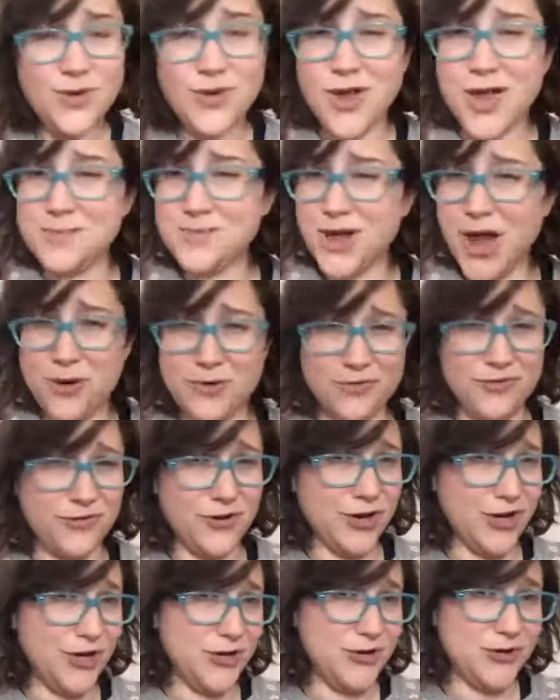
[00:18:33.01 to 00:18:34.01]
I'm not
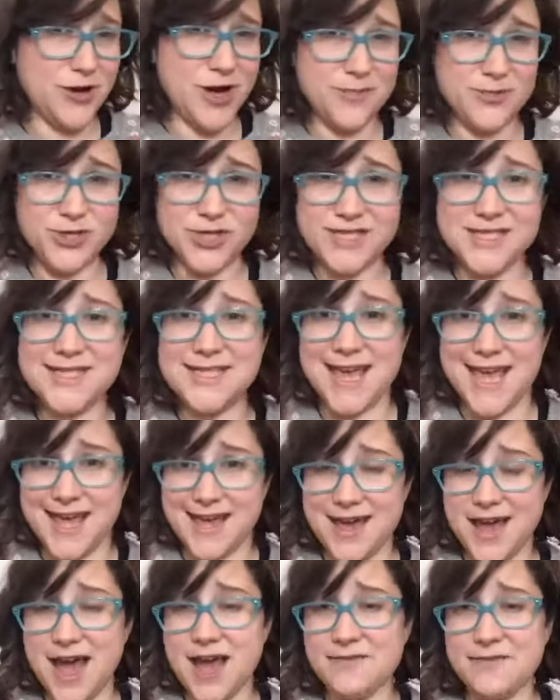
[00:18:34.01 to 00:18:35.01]
referring you to, I'm just
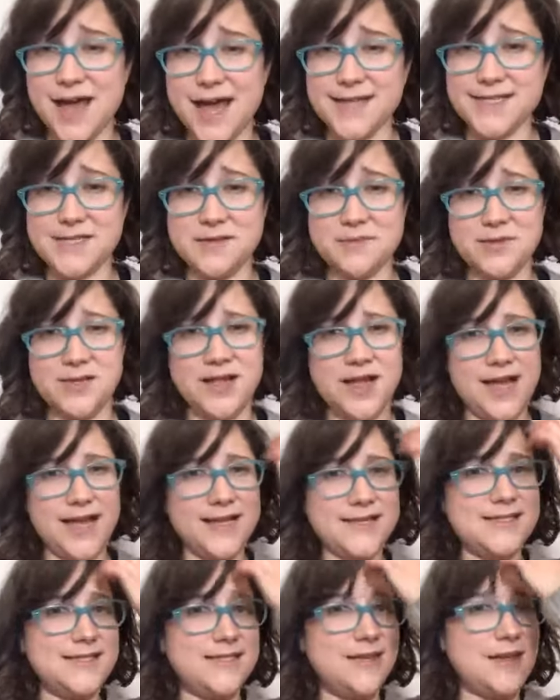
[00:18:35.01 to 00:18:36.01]
saying I've had some
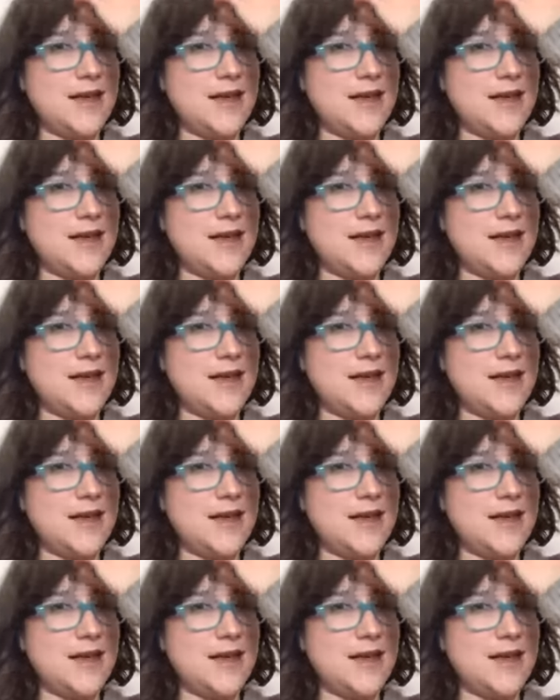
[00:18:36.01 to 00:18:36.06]
clients